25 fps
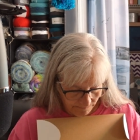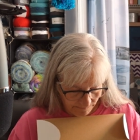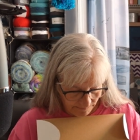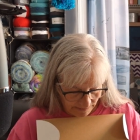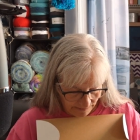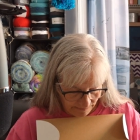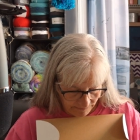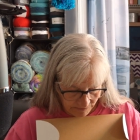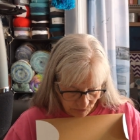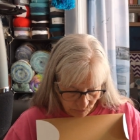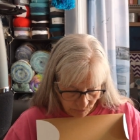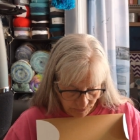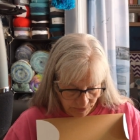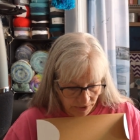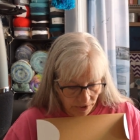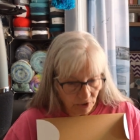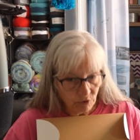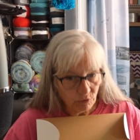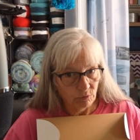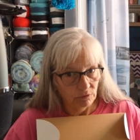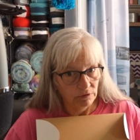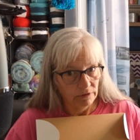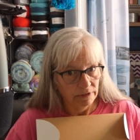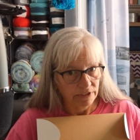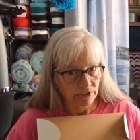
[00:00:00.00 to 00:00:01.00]
Now, this one here
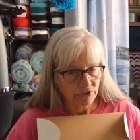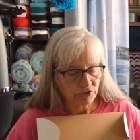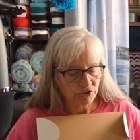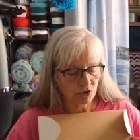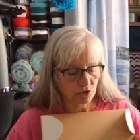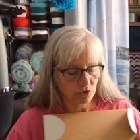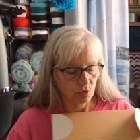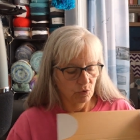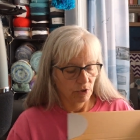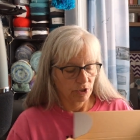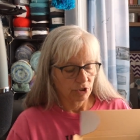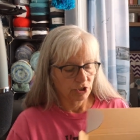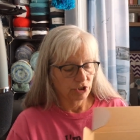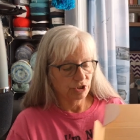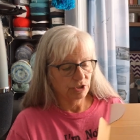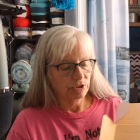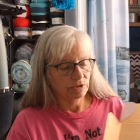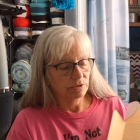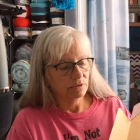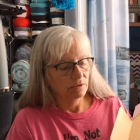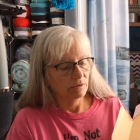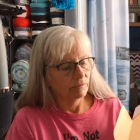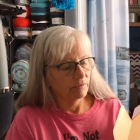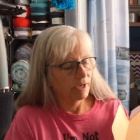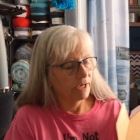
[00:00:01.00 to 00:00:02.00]
really is squished,
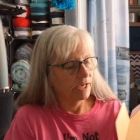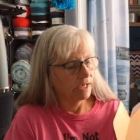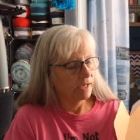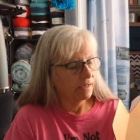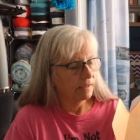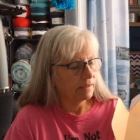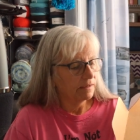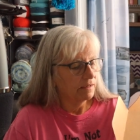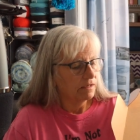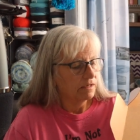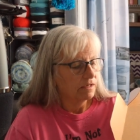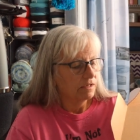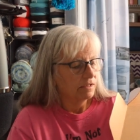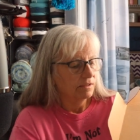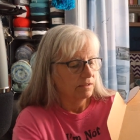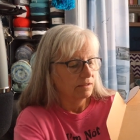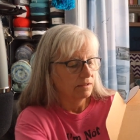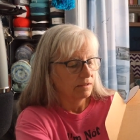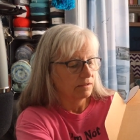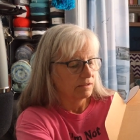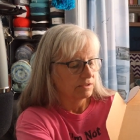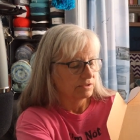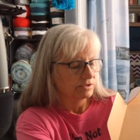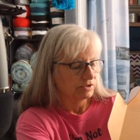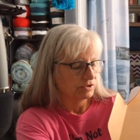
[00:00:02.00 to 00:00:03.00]
okay?
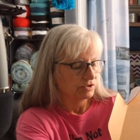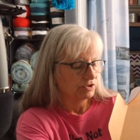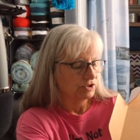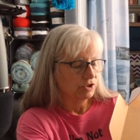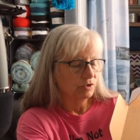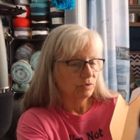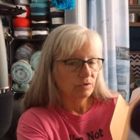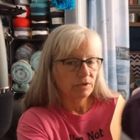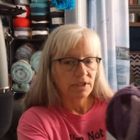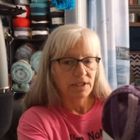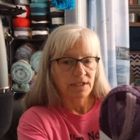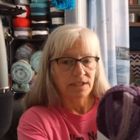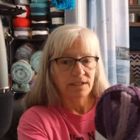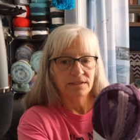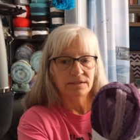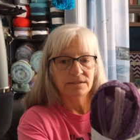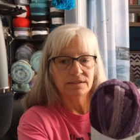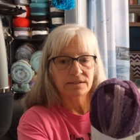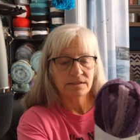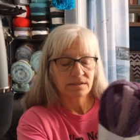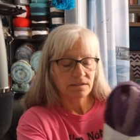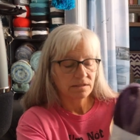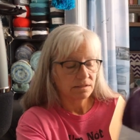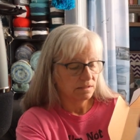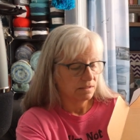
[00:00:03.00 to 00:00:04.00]
Because there's two of
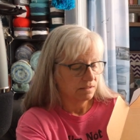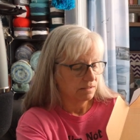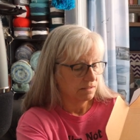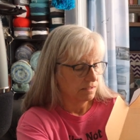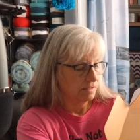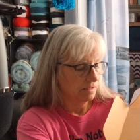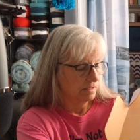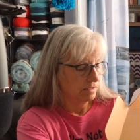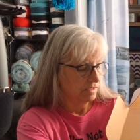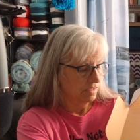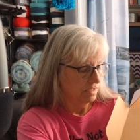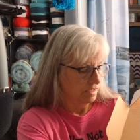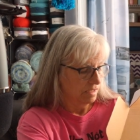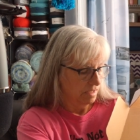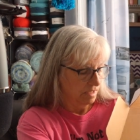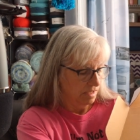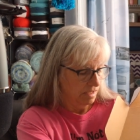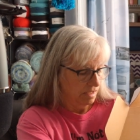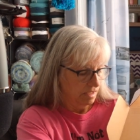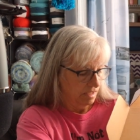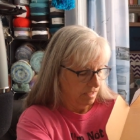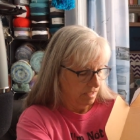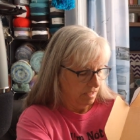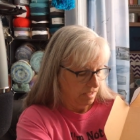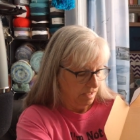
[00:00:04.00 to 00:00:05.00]
these
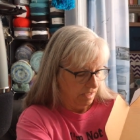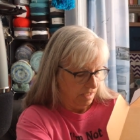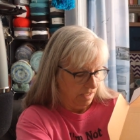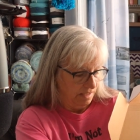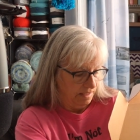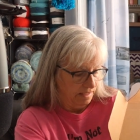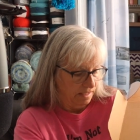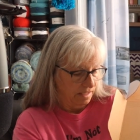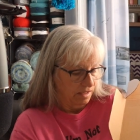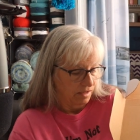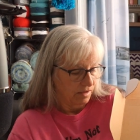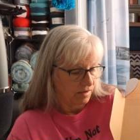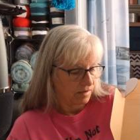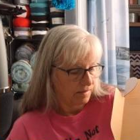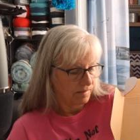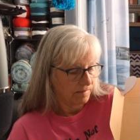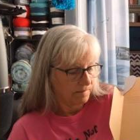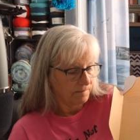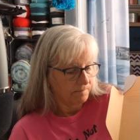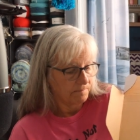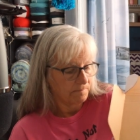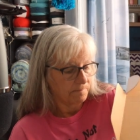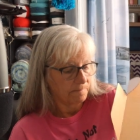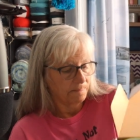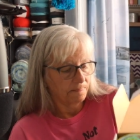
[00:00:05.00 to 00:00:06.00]
in there.
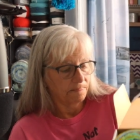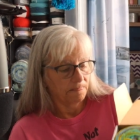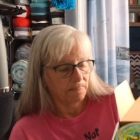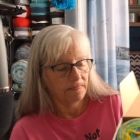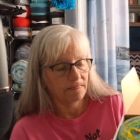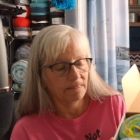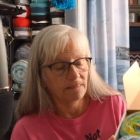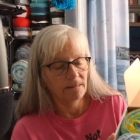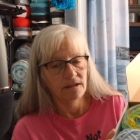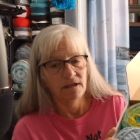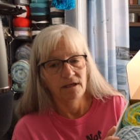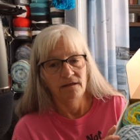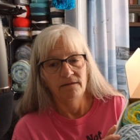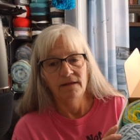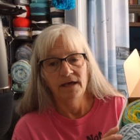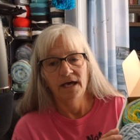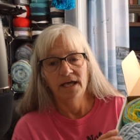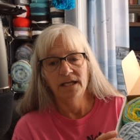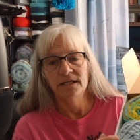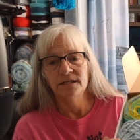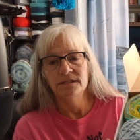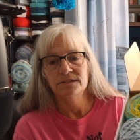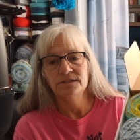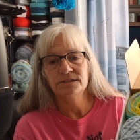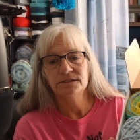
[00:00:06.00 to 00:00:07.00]
And
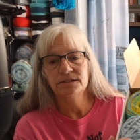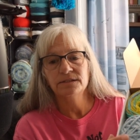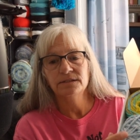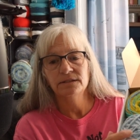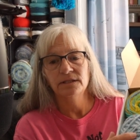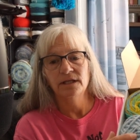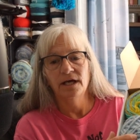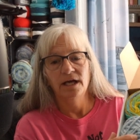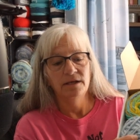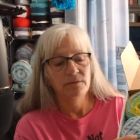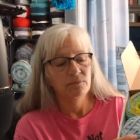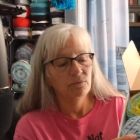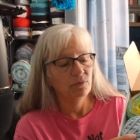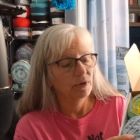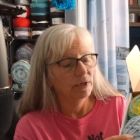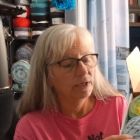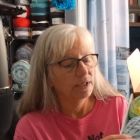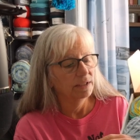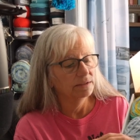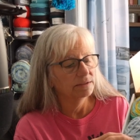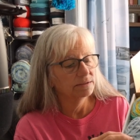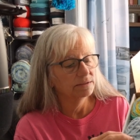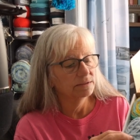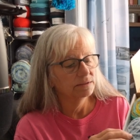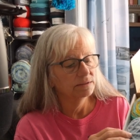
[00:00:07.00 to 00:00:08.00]
that is Lion
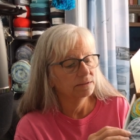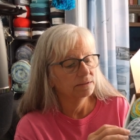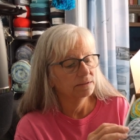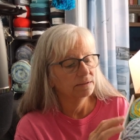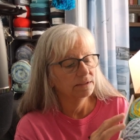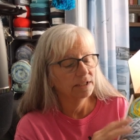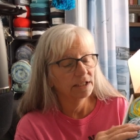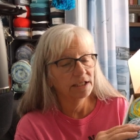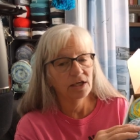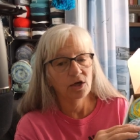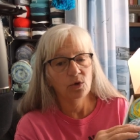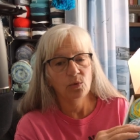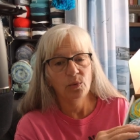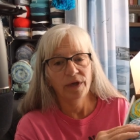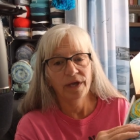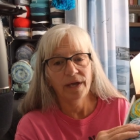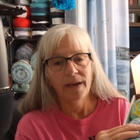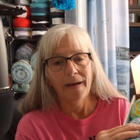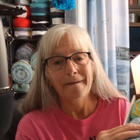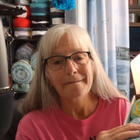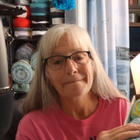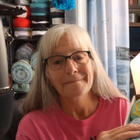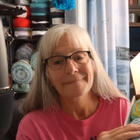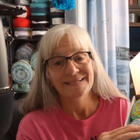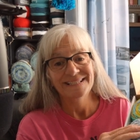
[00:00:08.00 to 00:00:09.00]
Brand's Thick and
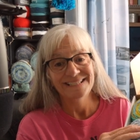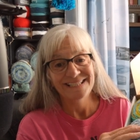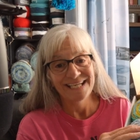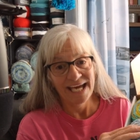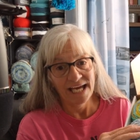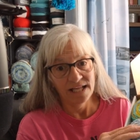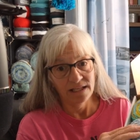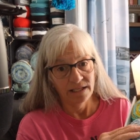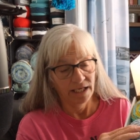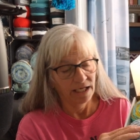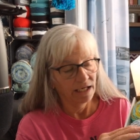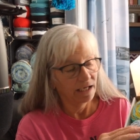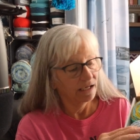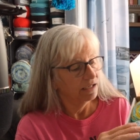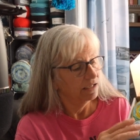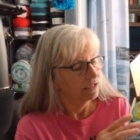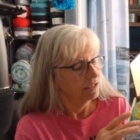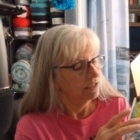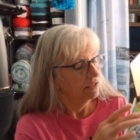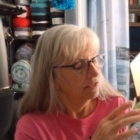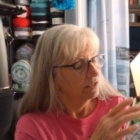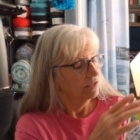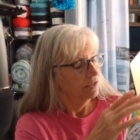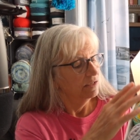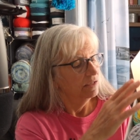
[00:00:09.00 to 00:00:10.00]
Quick Metallic
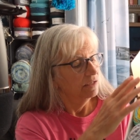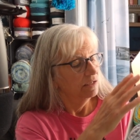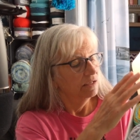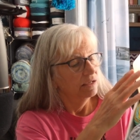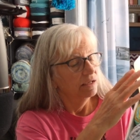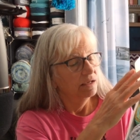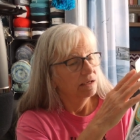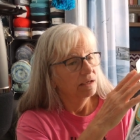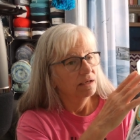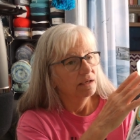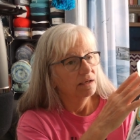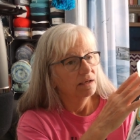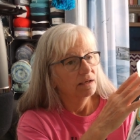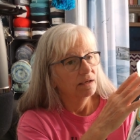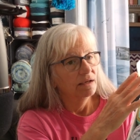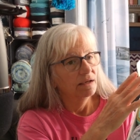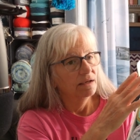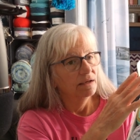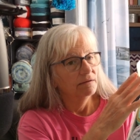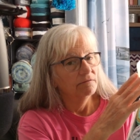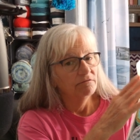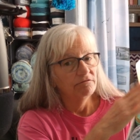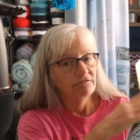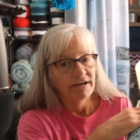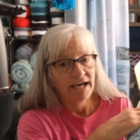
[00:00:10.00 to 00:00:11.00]

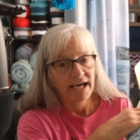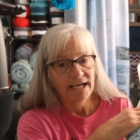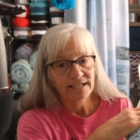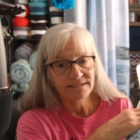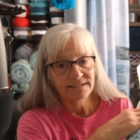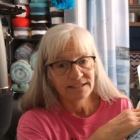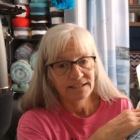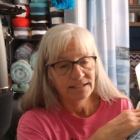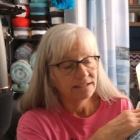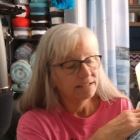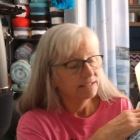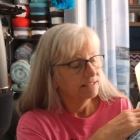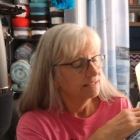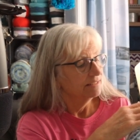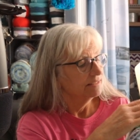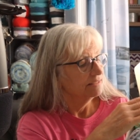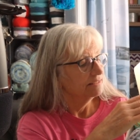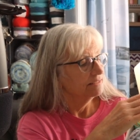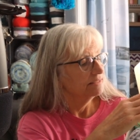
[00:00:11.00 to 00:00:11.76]
Facet